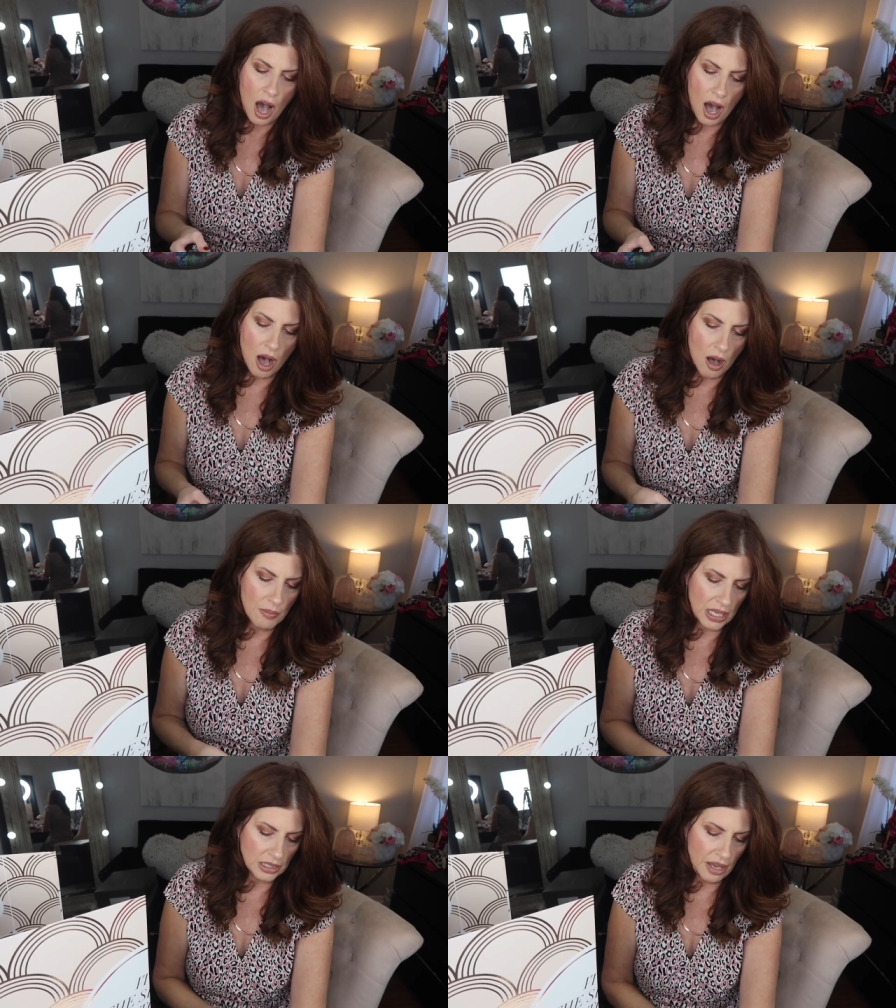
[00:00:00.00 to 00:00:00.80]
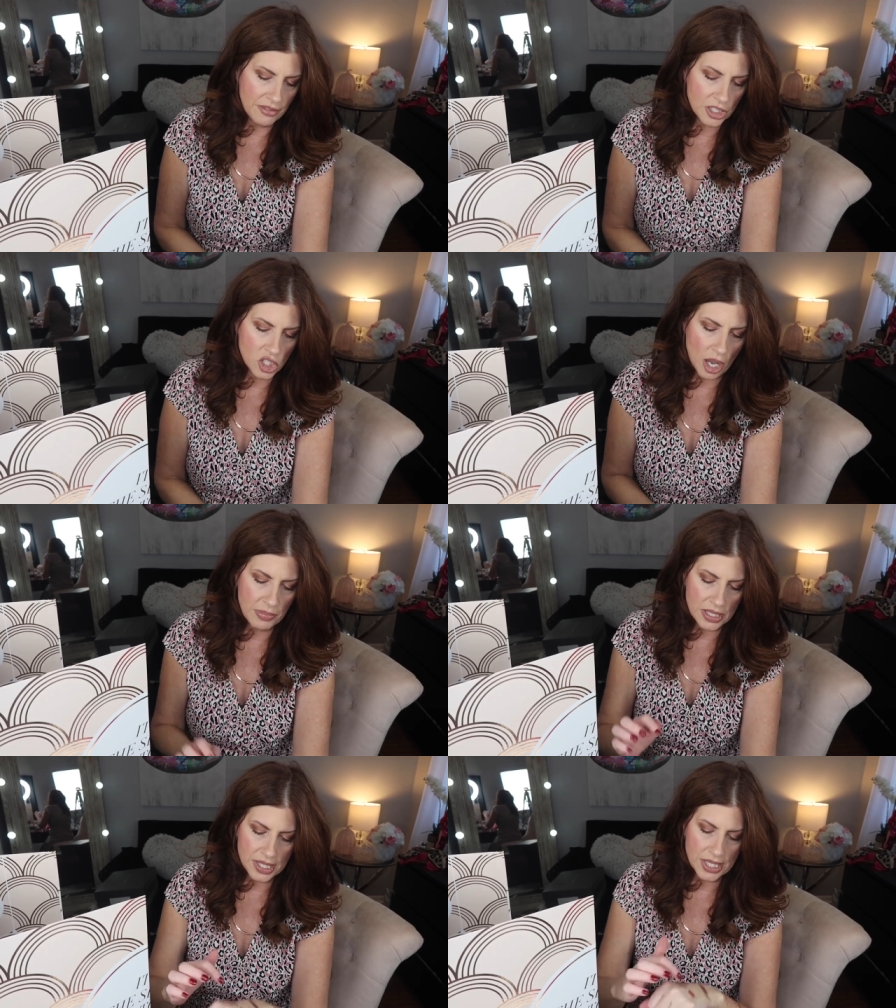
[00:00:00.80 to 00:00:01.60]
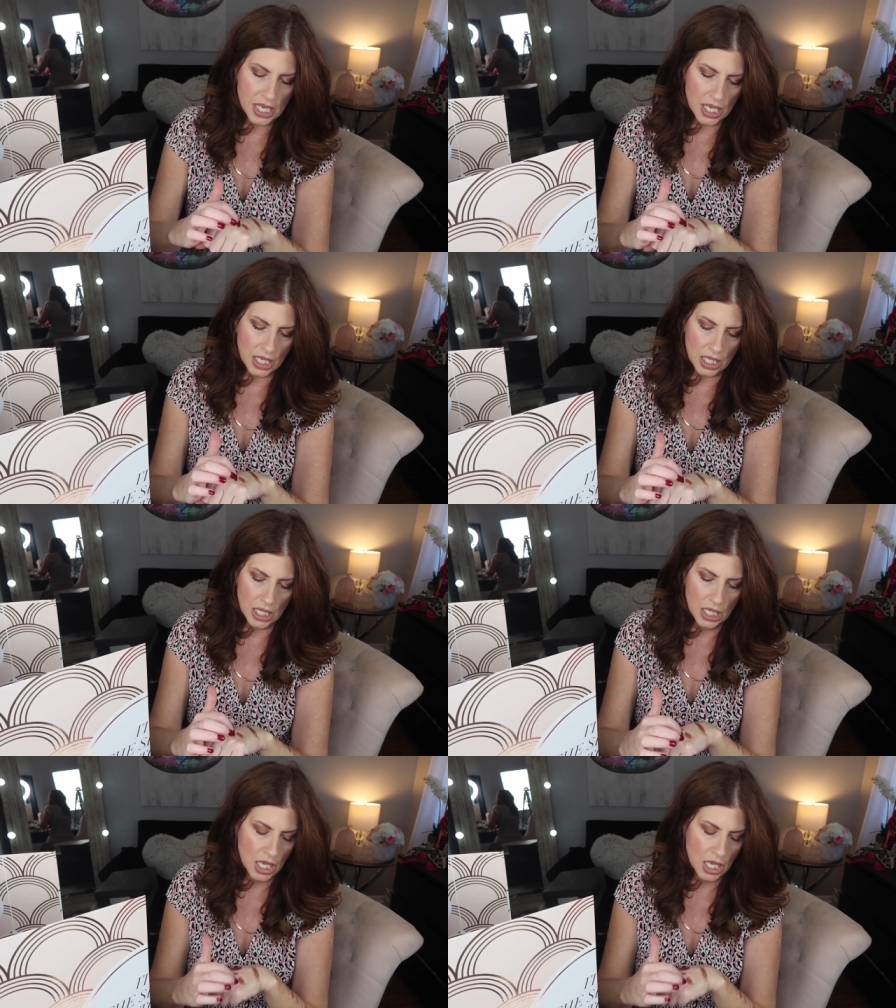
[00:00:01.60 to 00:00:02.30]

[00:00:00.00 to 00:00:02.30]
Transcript: Love the chubby stick.